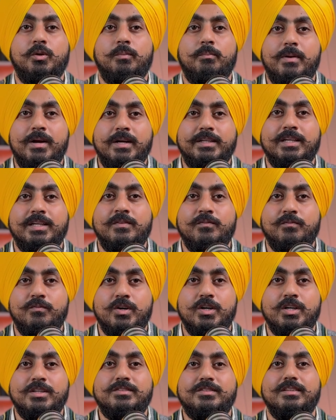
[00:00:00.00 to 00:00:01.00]
your button
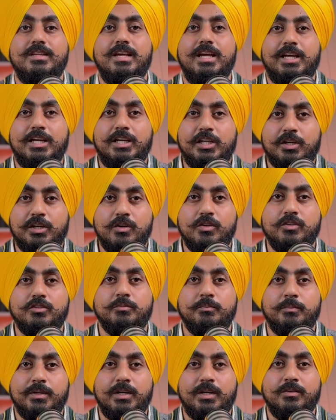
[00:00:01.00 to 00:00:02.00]
works
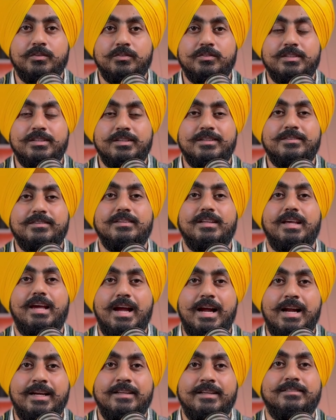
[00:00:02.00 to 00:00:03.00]
across browsers
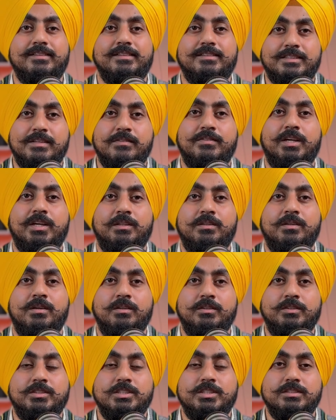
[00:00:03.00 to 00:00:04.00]
and assistive
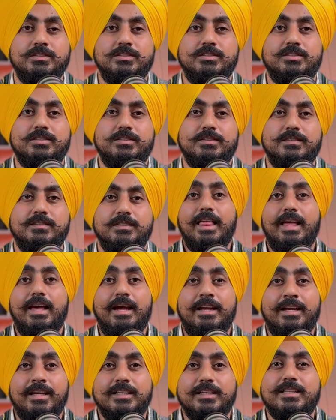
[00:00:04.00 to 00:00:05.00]
technologies.
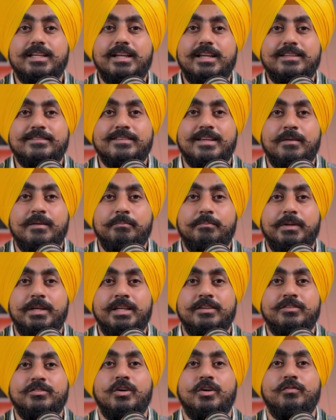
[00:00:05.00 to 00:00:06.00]
Another
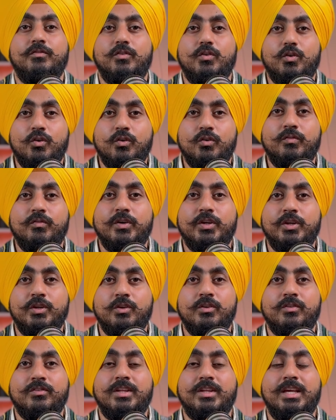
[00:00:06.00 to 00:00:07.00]
example is of
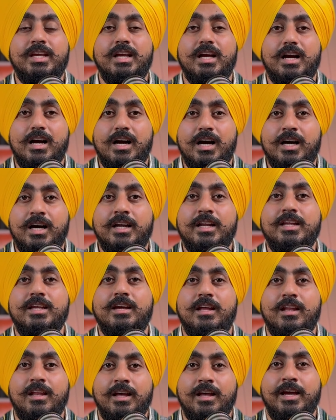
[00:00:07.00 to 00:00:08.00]
overusing
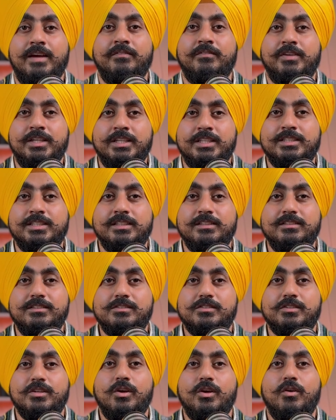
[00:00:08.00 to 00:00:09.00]
ARIA live
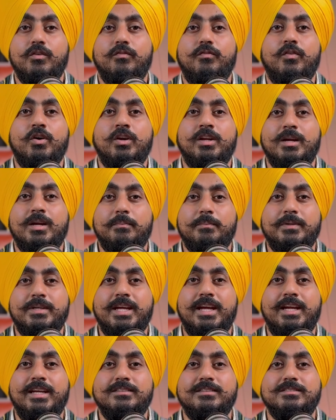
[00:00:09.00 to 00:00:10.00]
regions for
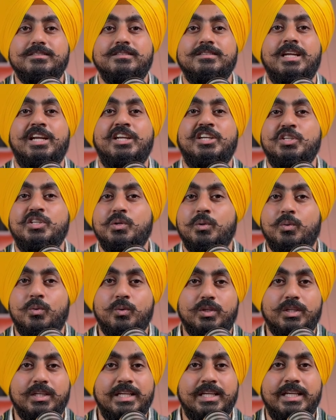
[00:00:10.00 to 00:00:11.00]
updates that
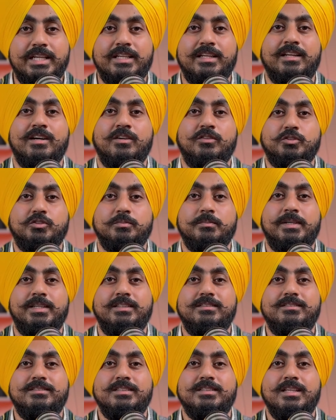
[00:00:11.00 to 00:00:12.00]
don't need
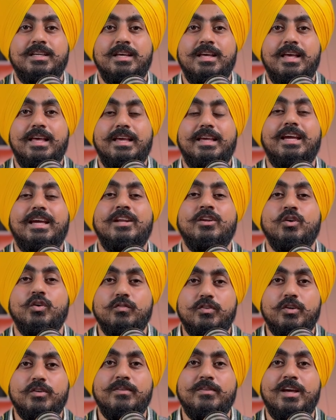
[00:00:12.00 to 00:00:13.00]
announcements can
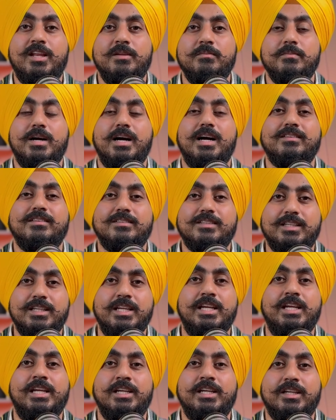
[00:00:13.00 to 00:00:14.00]
overwhelm a
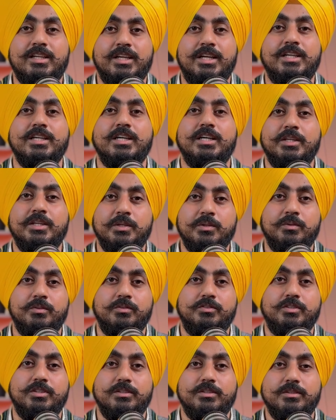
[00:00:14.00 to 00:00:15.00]
screen reader
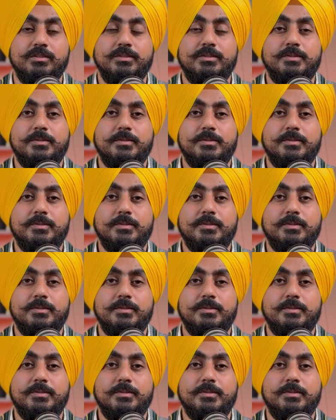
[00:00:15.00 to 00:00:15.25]
user.